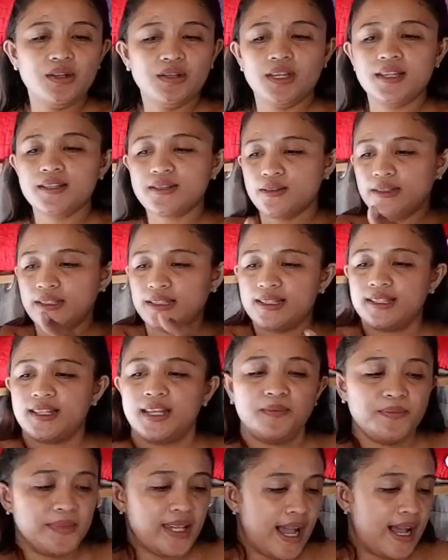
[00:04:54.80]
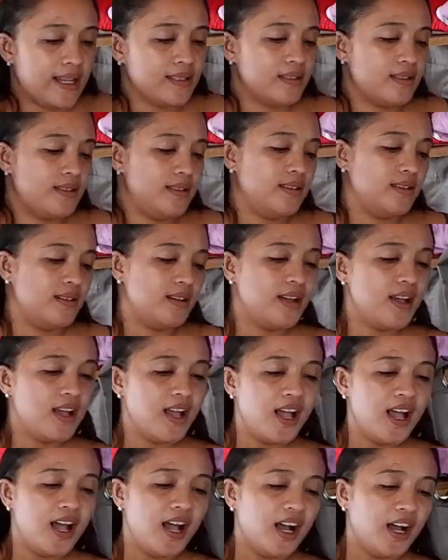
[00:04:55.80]
this, so let's keep that.
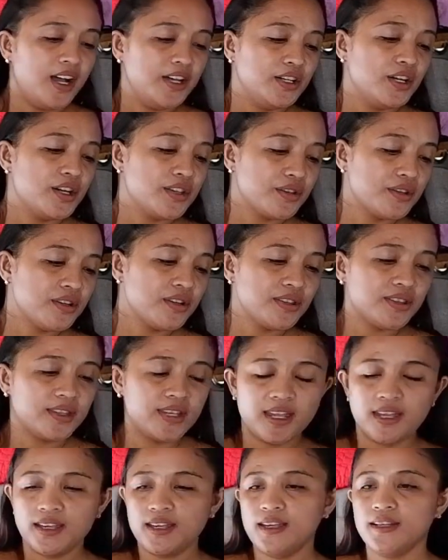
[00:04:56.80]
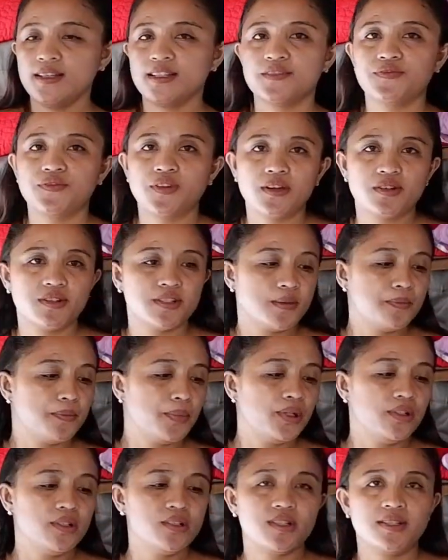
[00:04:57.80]
Another thing, it's very
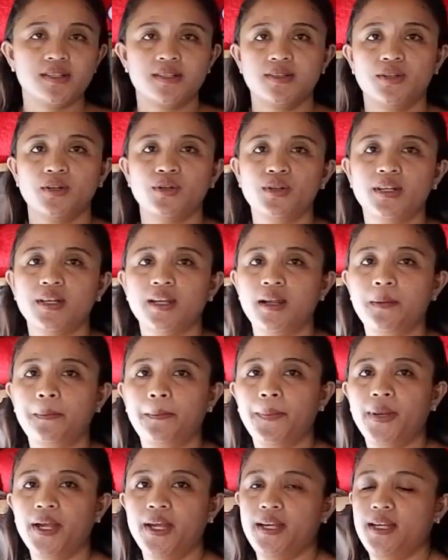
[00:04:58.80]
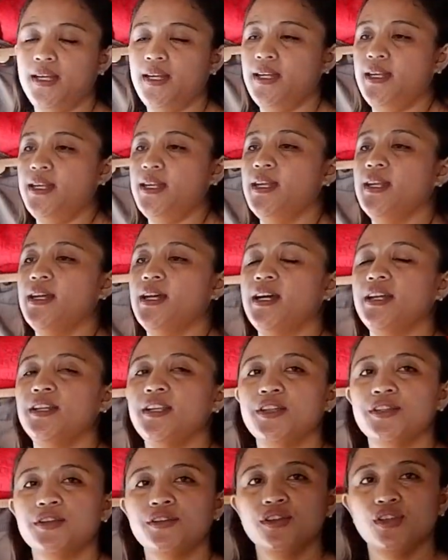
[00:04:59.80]
simple, you just hook it up.
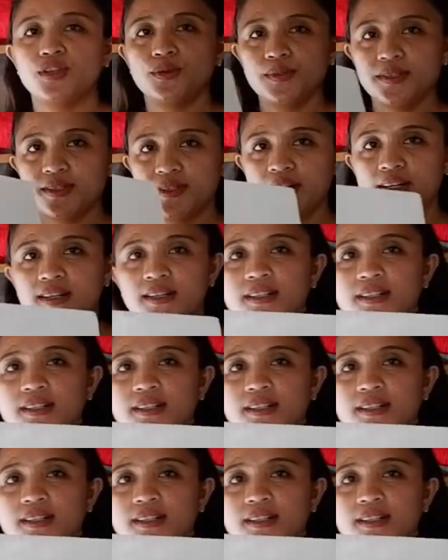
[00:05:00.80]
Another use,